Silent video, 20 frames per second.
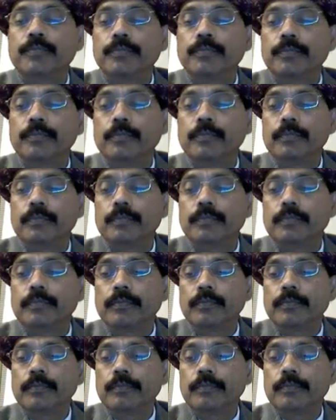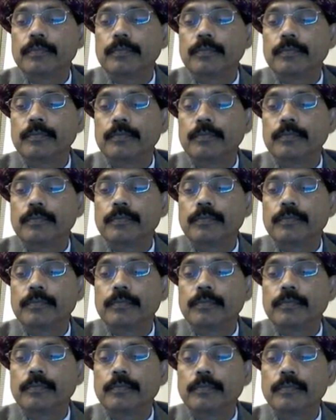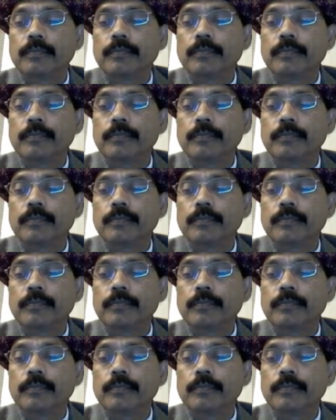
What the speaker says: No one is speaking in this clip.